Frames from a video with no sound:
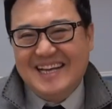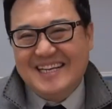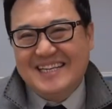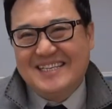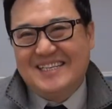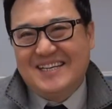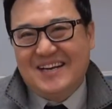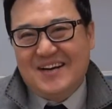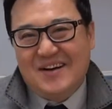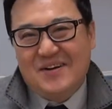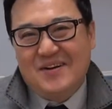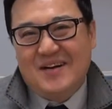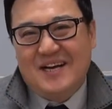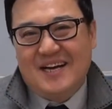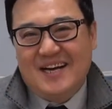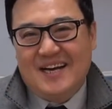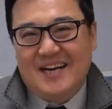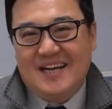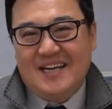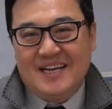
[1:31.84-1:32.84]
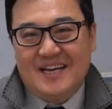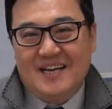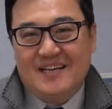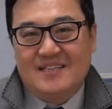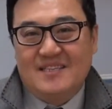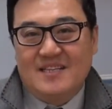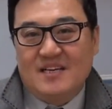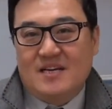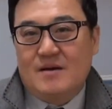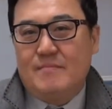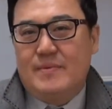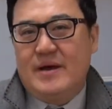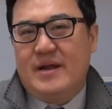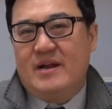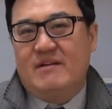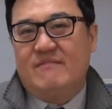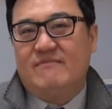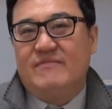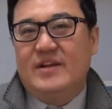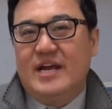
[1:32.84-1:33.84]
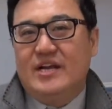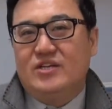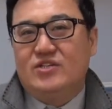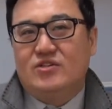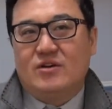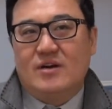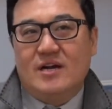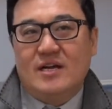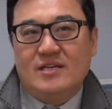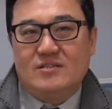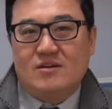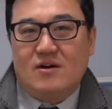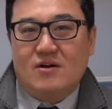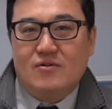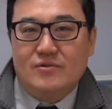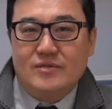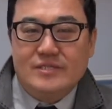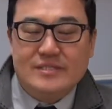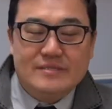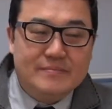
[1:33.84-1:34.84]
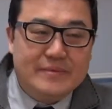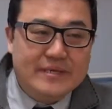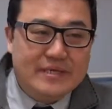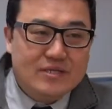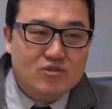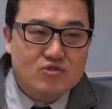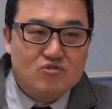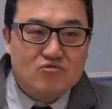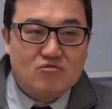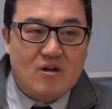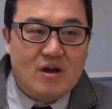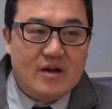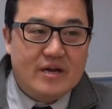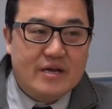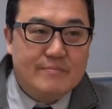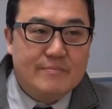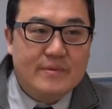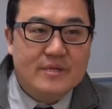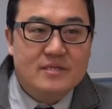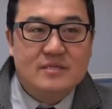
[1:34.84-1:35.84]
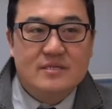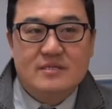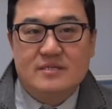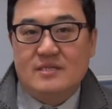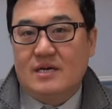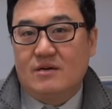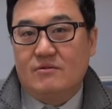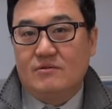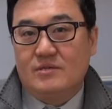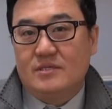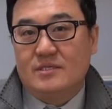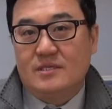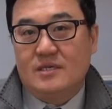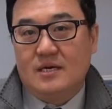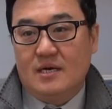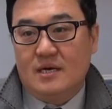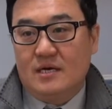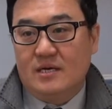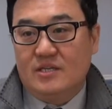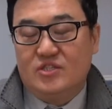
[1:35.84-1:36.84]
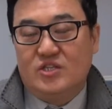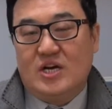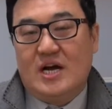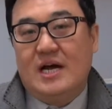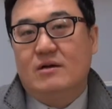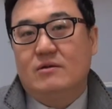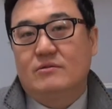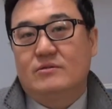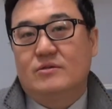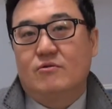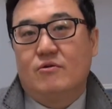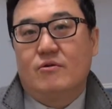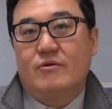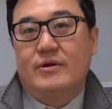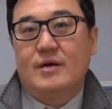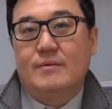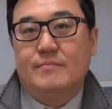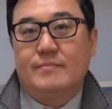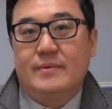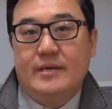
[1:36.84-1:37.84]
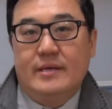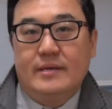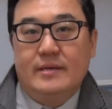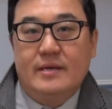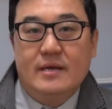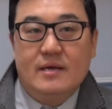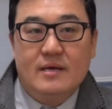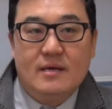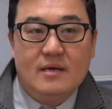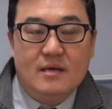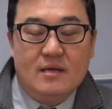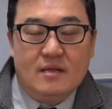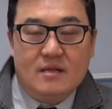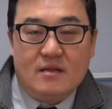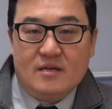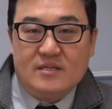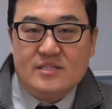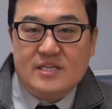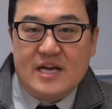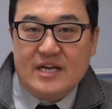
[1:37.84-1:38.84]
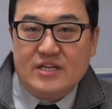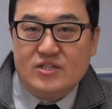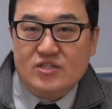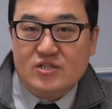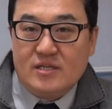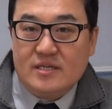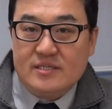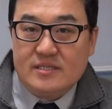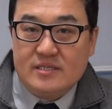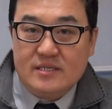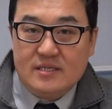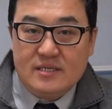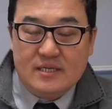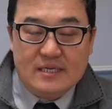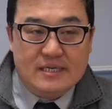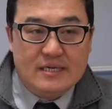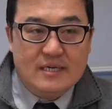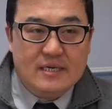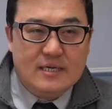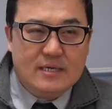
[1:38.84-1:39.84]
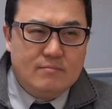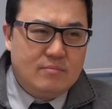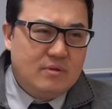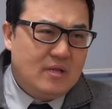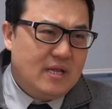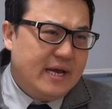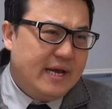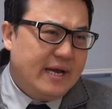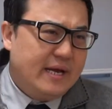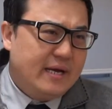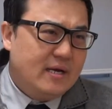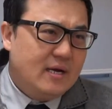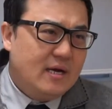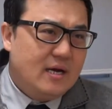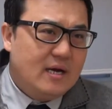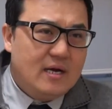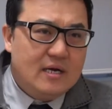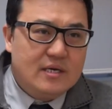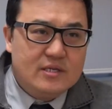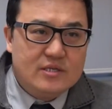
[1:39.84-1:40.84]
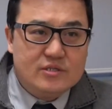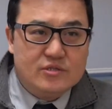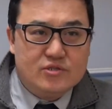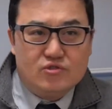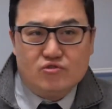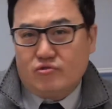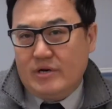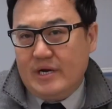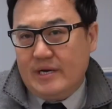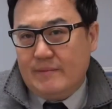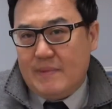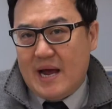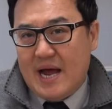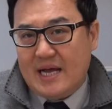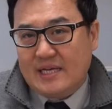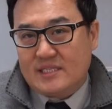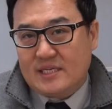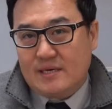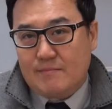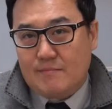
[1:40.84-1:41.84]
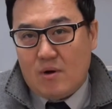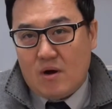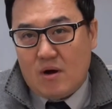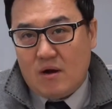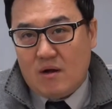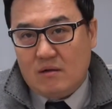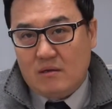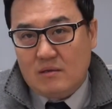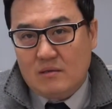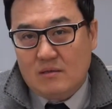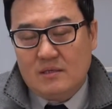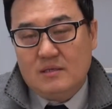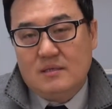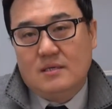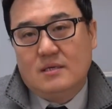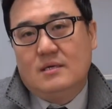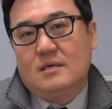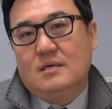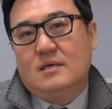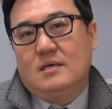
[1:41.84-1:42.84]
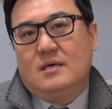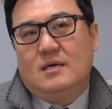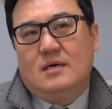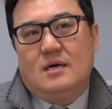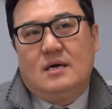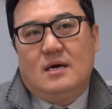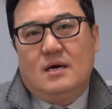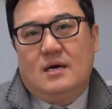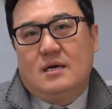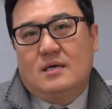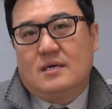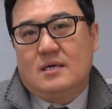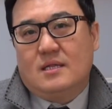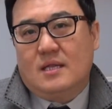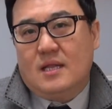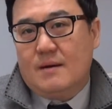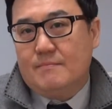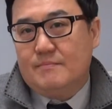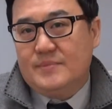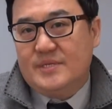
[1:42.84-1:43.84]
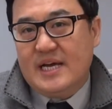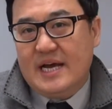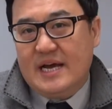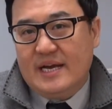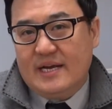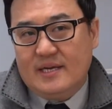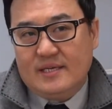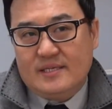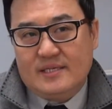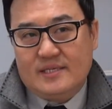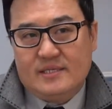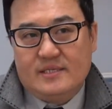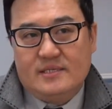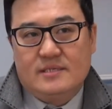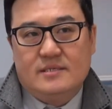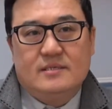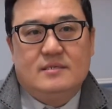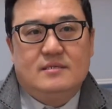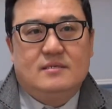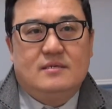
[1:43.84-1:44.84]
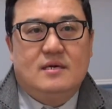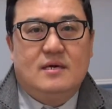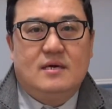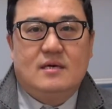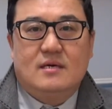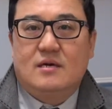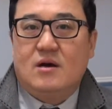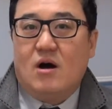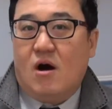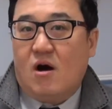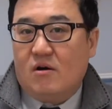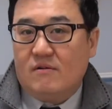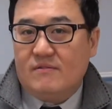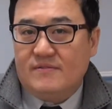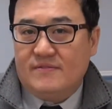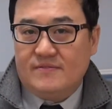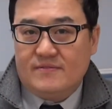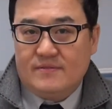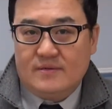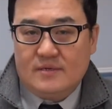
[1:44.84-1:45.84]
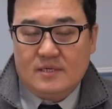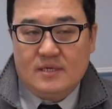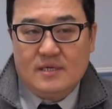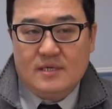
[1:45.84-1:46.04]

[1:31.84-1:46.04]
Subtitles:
So yes, the competitive nature has always been strong in me since I was a child growing up in Los Angeles, playing street basketball, club tennis, golf,